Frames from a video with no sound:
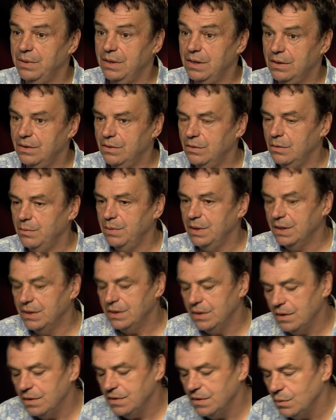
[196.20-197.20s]
Pitt, two of the biggest
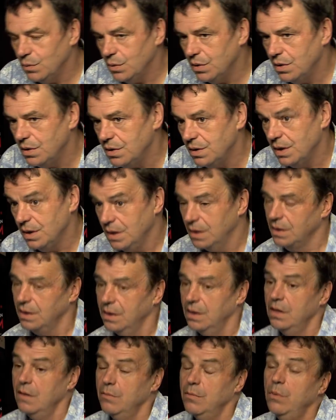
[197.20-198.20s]
stars in the world.
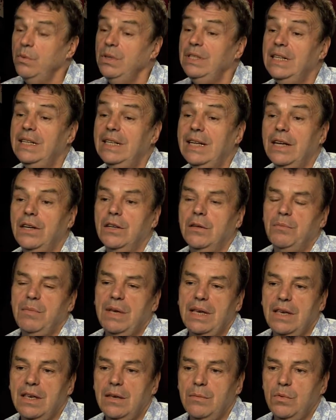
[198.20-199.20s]
But we did end up
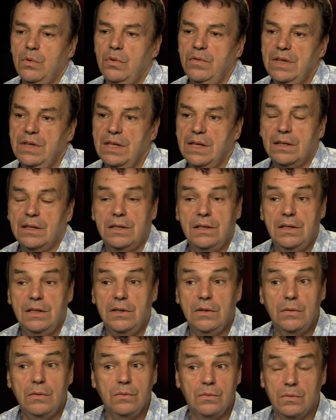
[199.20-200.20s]
making a movie that's, you
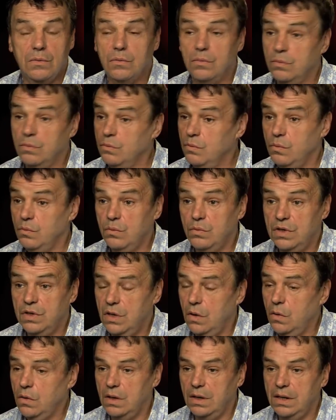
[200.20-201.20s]
know,
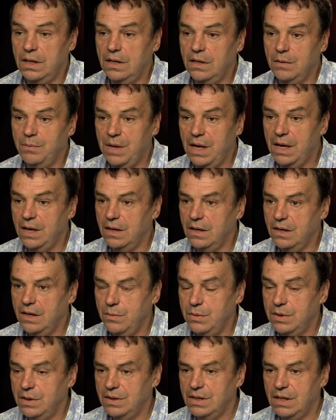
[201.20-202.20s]
totally independently
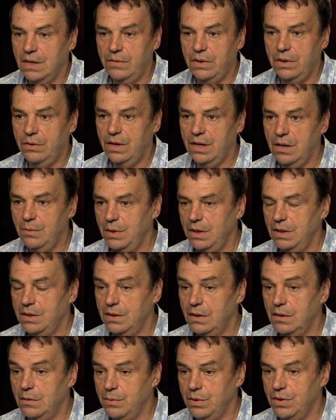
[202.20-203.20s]
with a $70 or $80
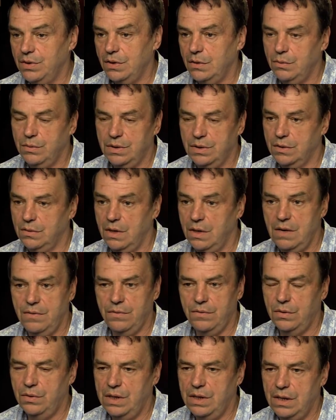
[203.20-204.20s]
million budget. It was kind
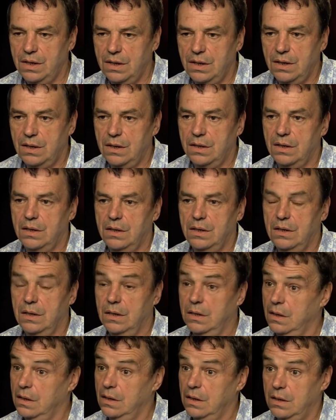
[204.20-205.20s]
of unique.
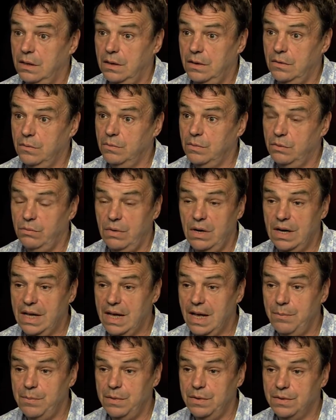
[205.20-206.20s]
You know, it rarely
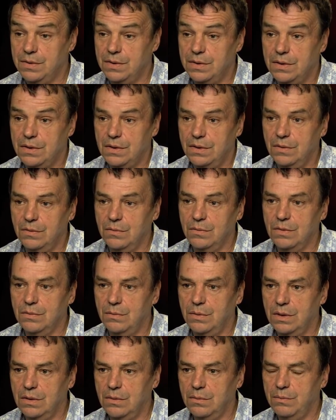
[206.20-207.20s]
happens, you know,
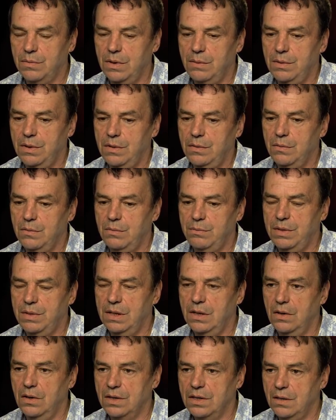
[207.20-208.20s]
and it probably would be a
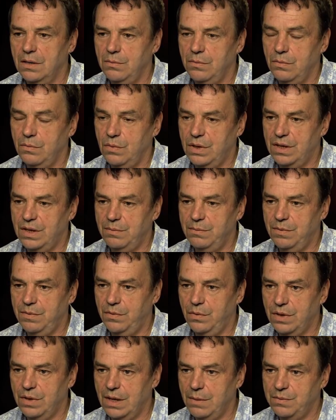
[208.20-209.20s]
long time
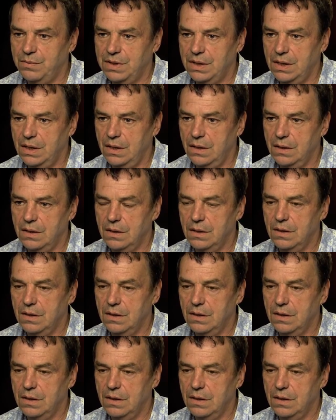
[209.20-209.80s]
before it happens again.